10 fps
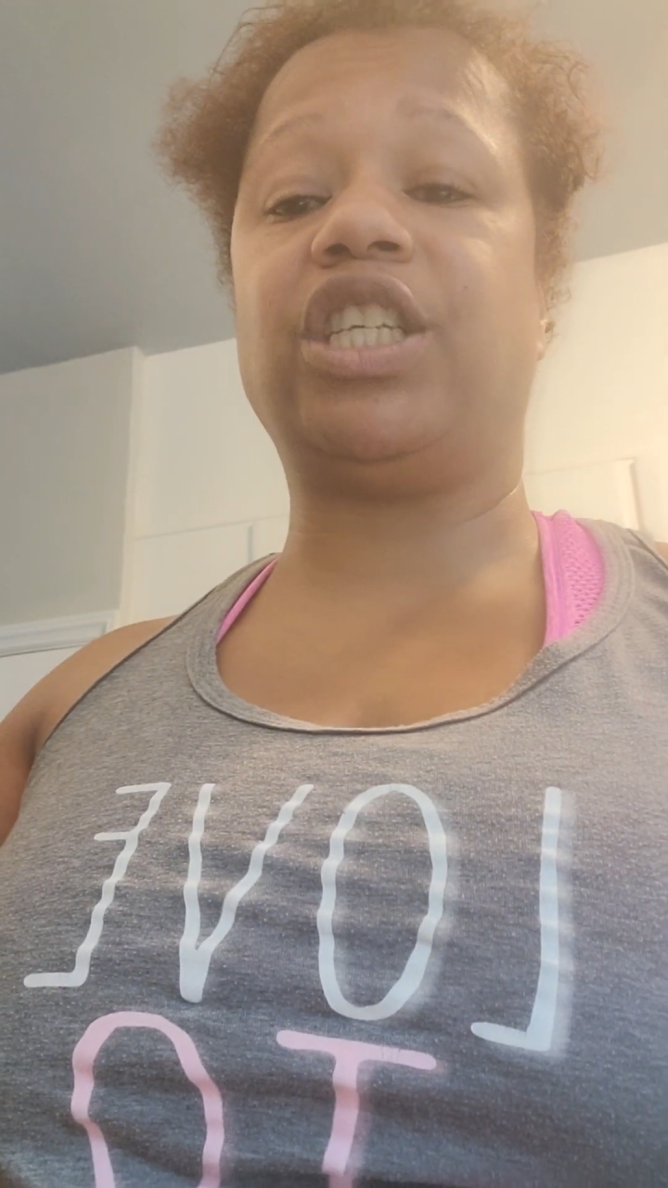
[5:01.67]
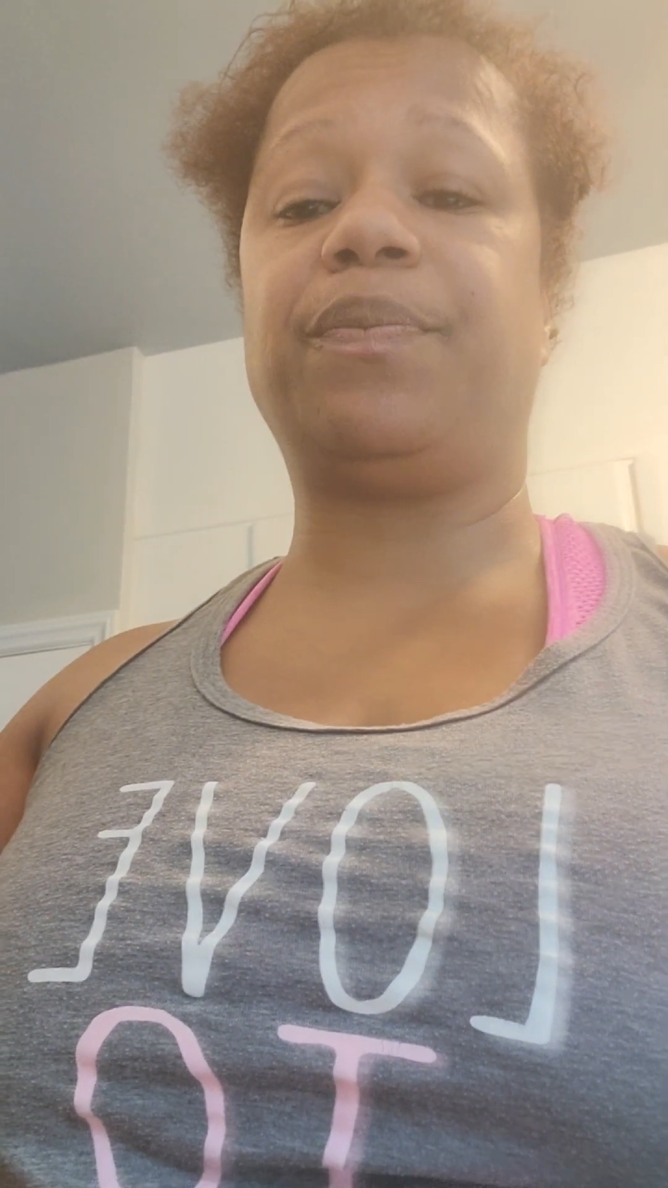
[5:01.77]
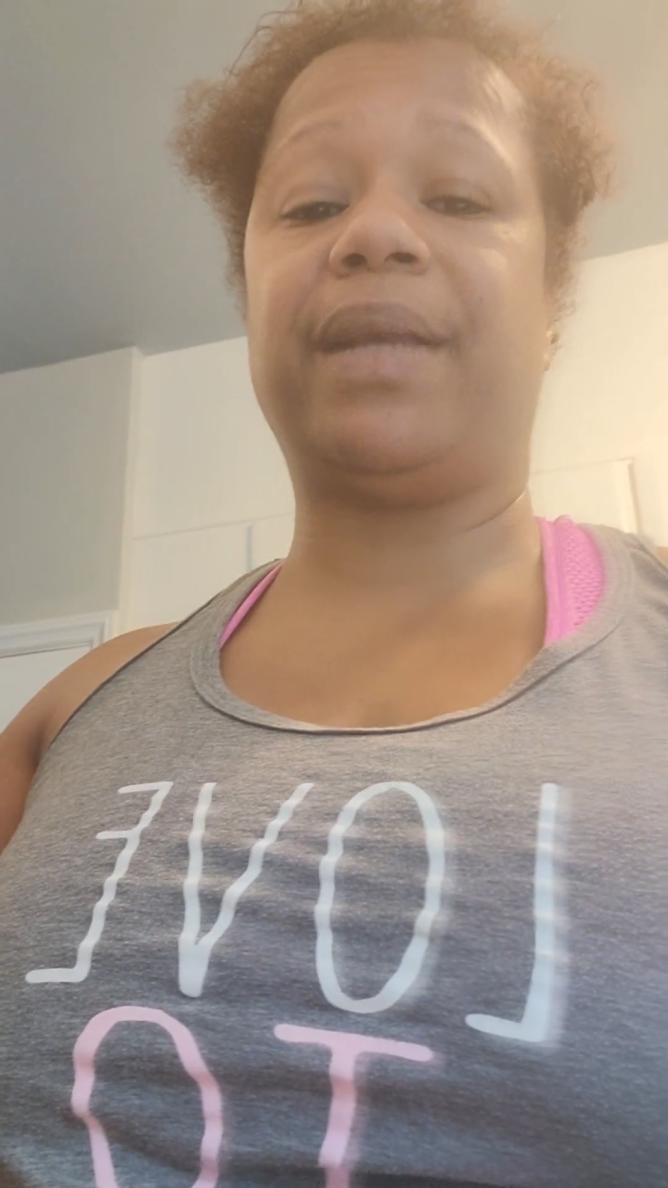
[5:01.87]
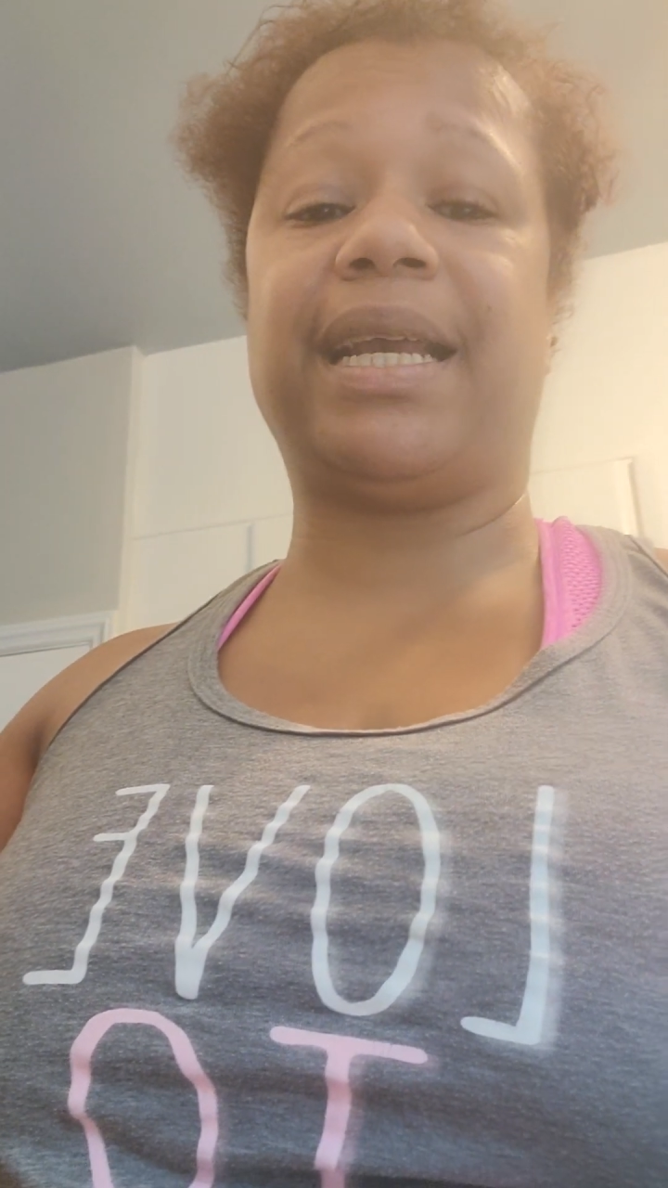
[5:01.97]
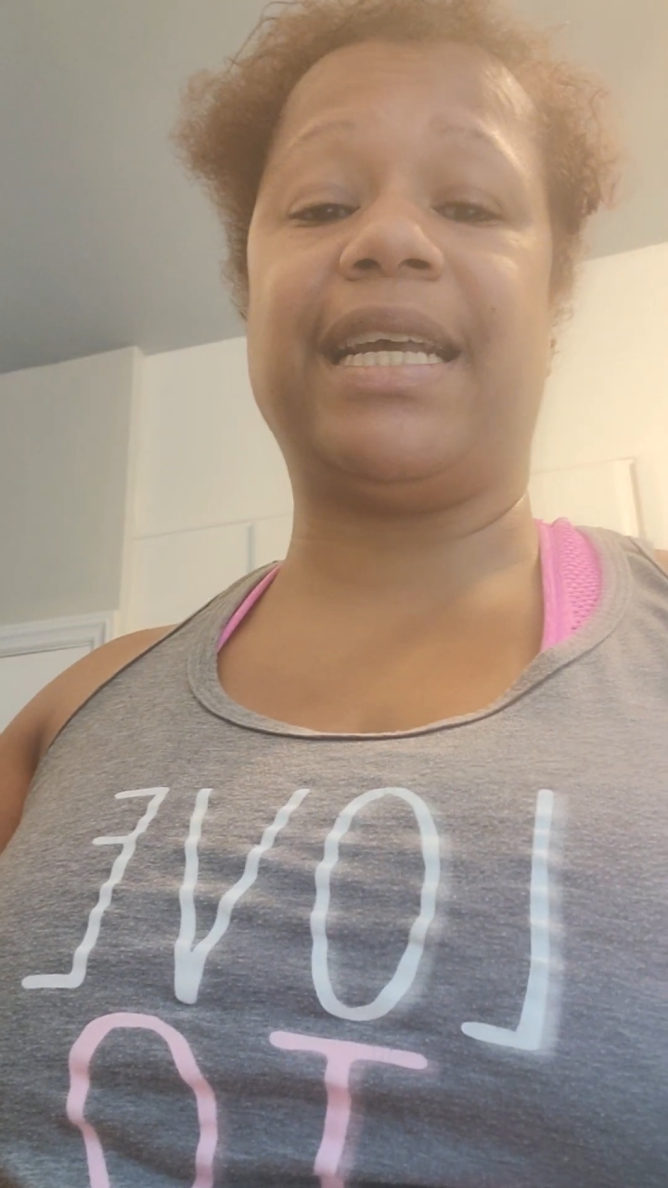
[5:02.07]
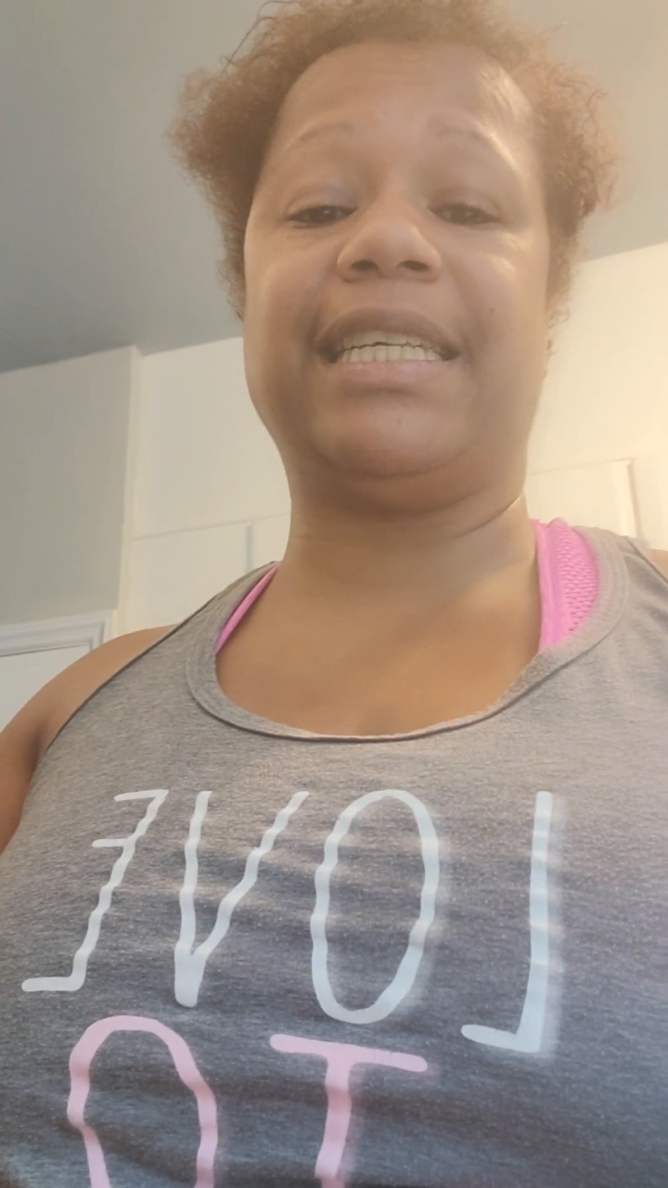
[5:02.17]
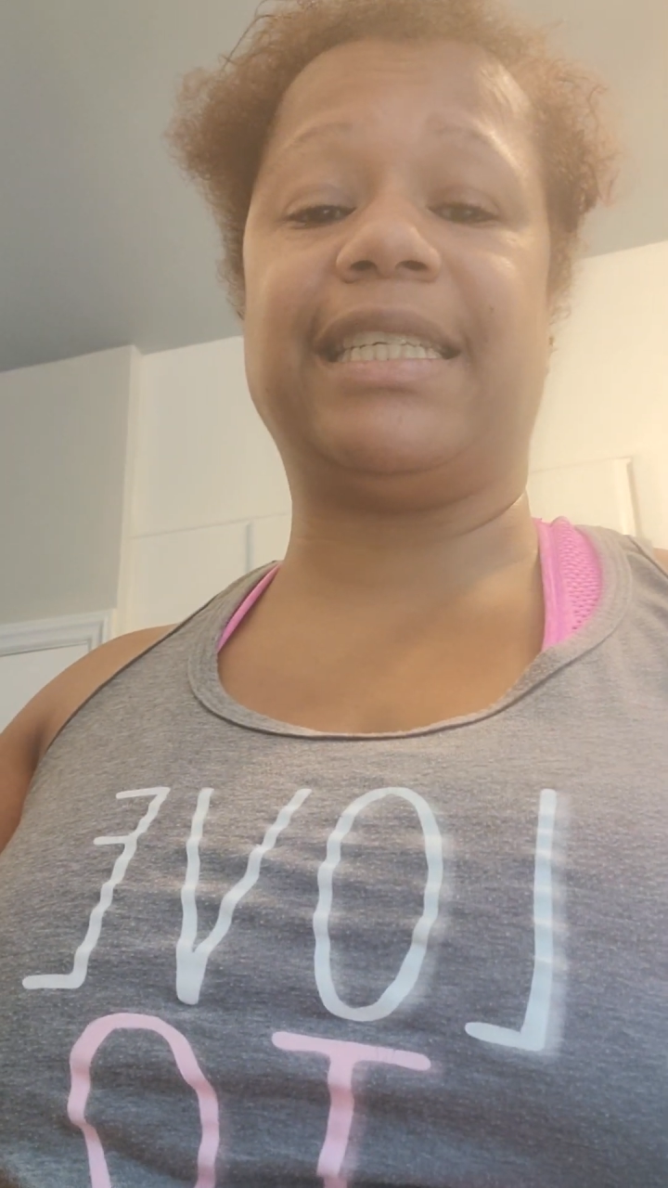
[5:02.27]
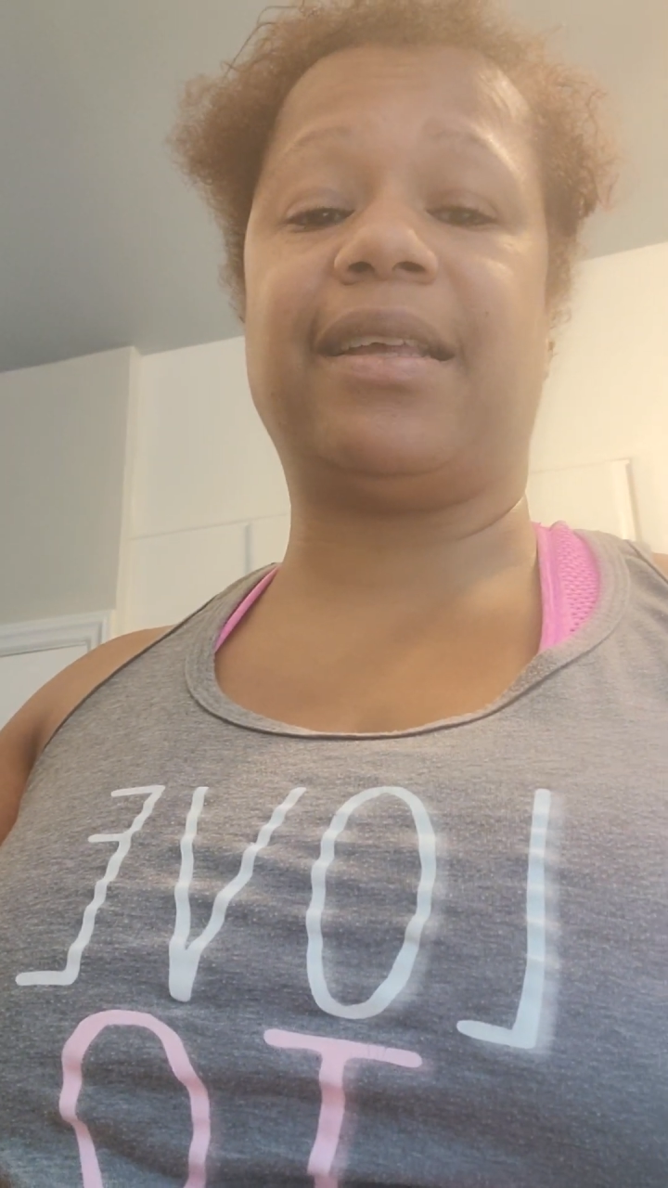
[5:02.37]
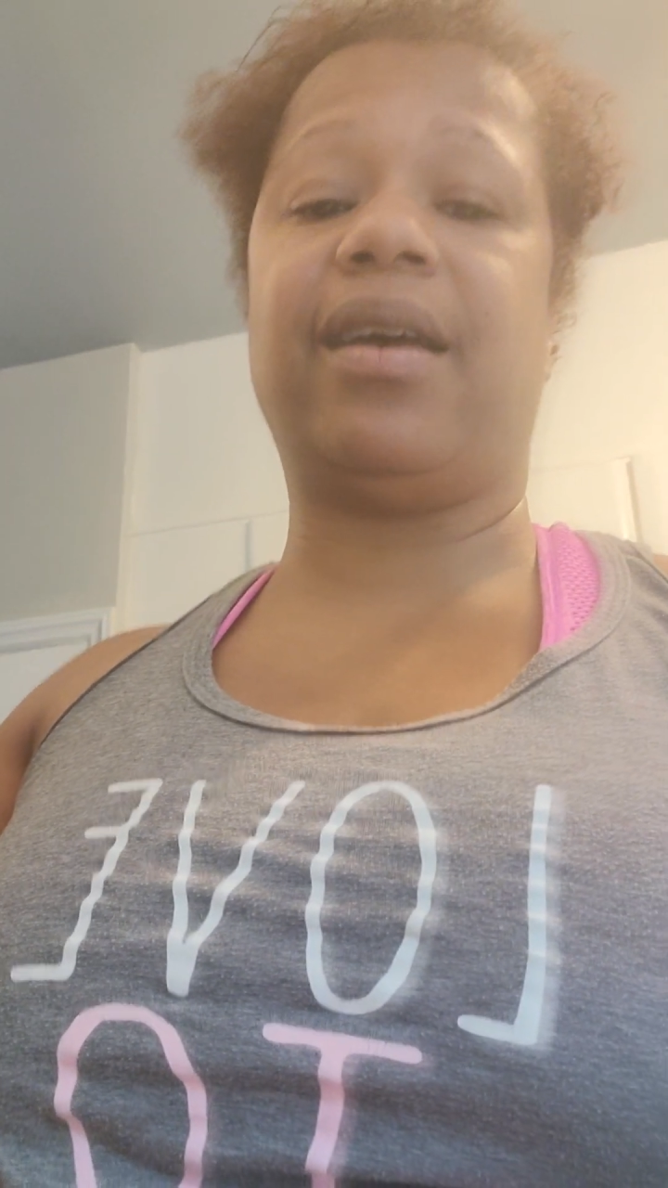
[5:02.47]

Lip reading: just because